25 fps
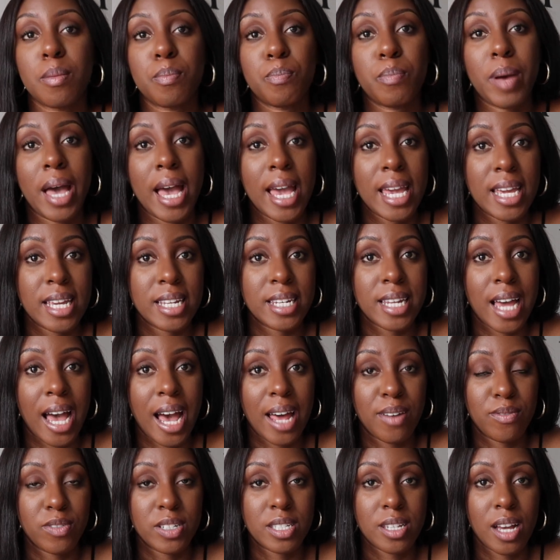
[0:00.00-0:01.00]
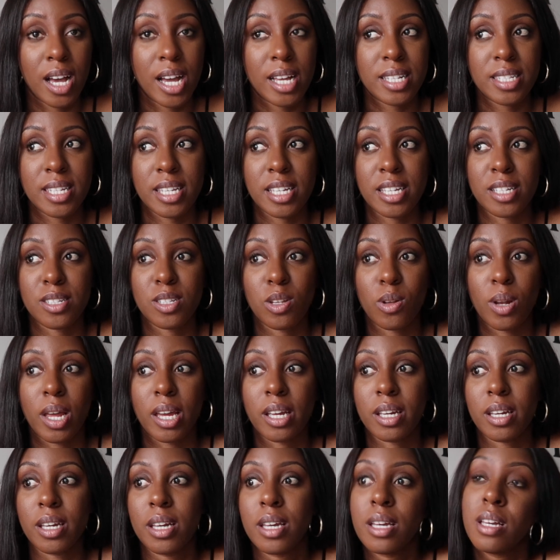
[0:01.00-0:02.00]
paid advertising, so
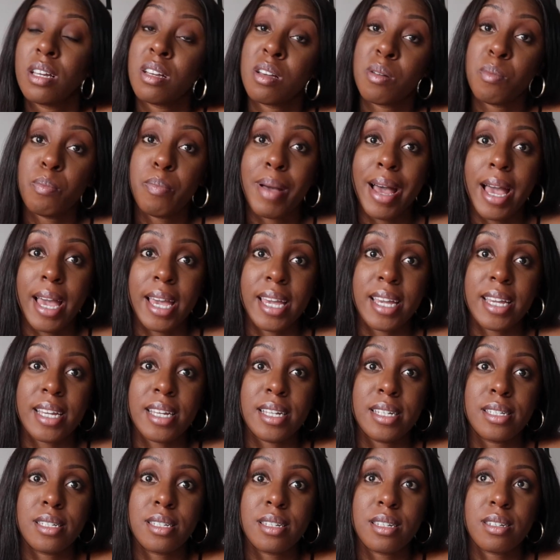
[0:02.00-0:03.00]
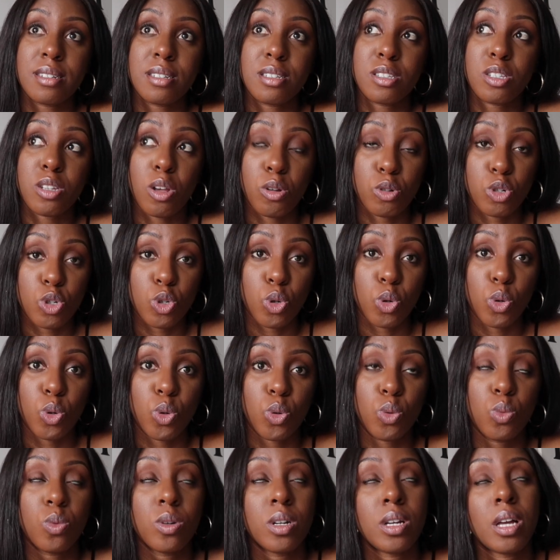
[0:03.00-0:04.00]
like paid
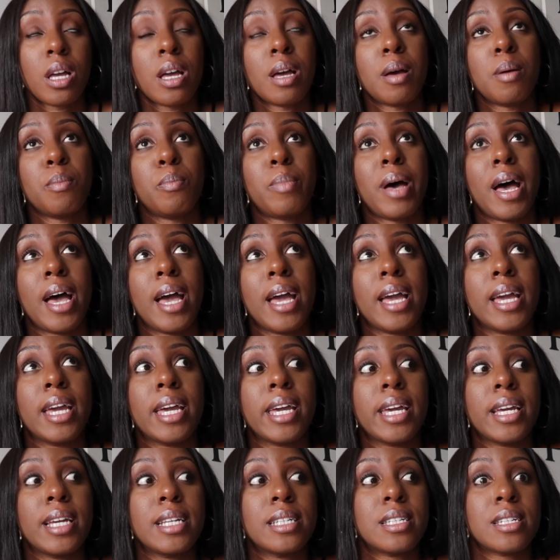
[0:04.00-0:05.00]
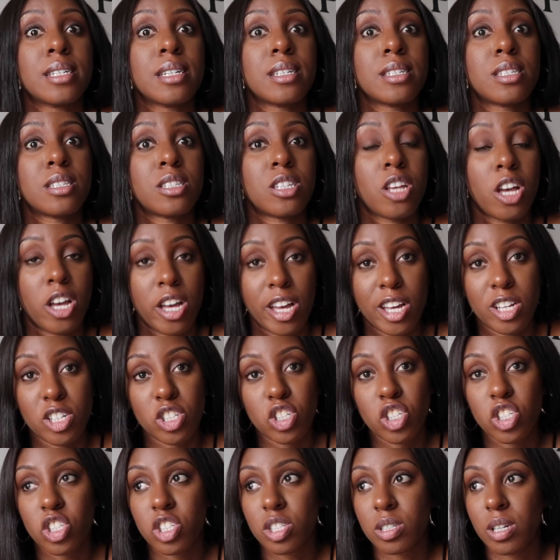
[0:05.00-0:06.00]
social, paid
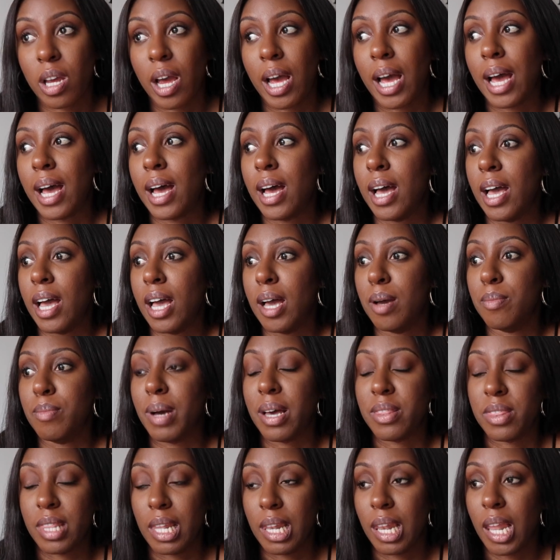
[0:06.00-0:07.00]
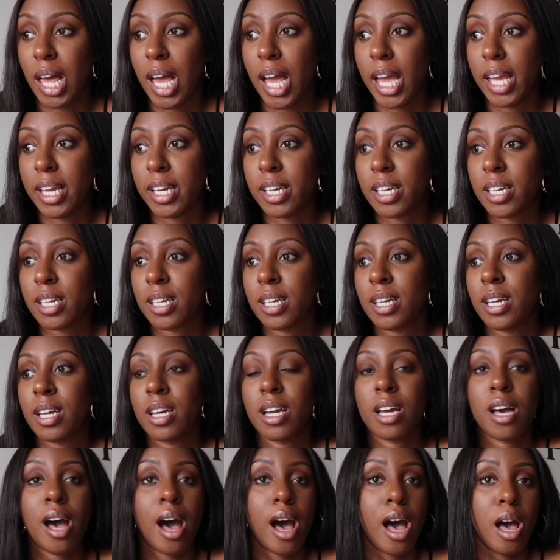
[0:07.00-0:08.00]
search, and the like,
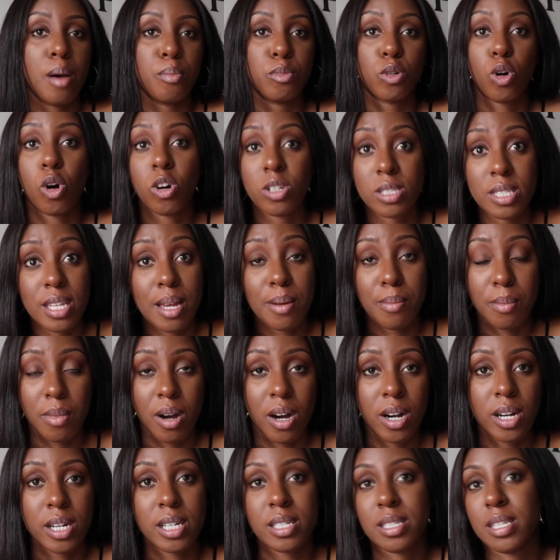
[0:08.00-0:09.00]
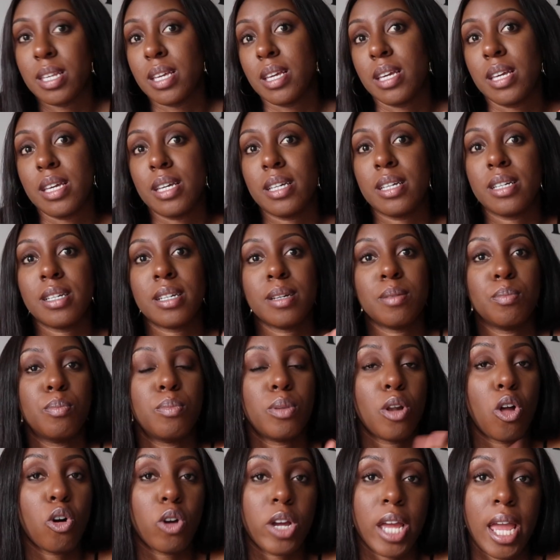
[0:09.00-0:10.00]
content marketing,
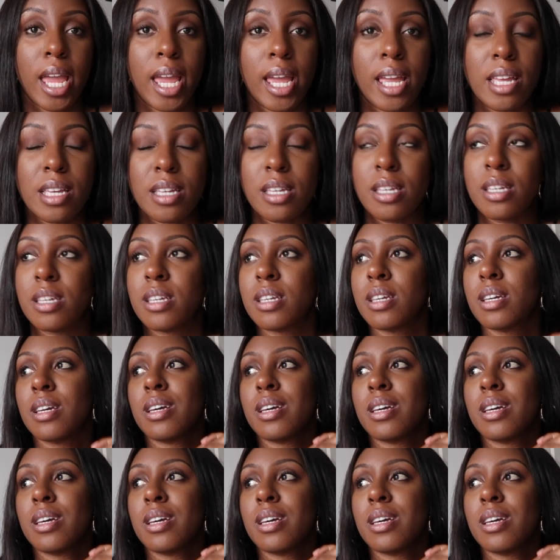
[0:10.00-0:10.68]
blogging,